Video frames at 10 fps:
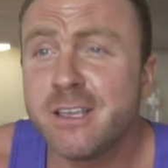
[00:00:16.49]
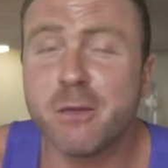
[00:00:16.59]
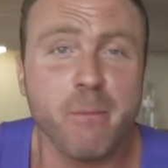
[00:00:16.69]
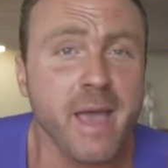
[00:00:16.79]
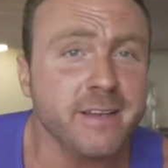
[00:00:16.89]

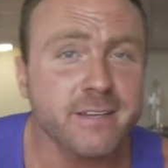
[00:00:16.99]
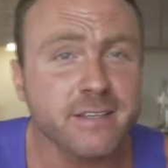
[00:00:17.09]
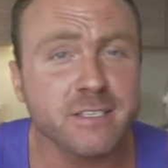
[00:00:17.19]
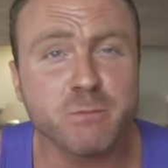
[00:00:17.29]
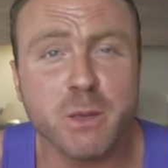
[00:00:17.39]

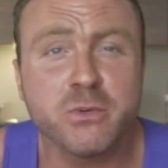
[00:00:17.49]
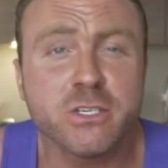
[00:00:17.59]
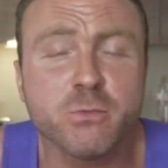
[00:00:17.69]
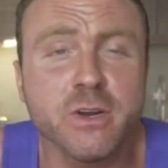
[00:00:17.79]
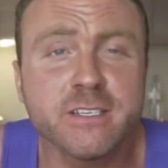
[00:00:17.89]
competitors, people
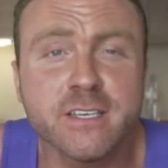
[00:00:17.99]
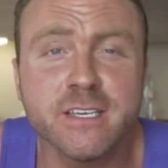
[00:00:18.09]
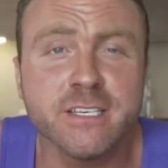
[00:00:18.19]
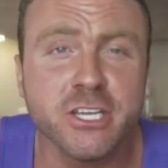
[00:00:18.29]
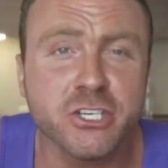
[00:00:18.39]
just wanting to
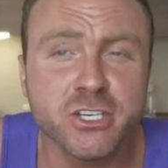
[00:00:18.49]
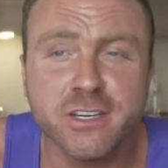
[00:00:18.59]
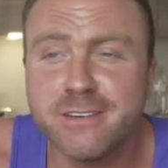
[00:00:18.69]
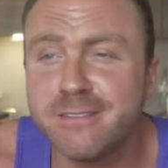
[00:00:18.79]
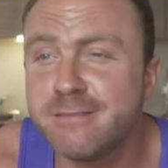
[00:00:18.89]

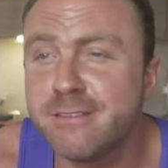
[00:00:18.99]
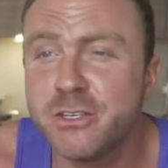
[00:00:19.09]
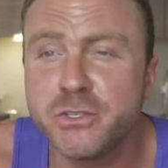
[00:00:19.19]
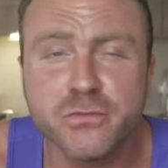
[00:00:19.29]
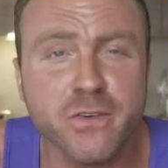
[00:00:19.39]
condition,
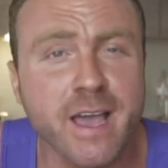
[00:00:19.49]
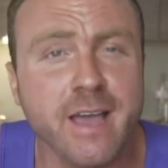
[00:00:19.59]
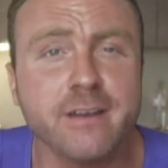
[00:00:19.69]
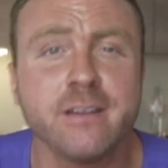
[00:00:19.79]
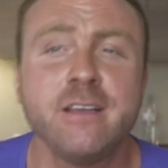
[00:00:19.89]
lose
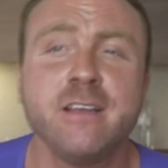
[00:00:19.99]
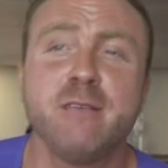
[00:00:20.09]
fat,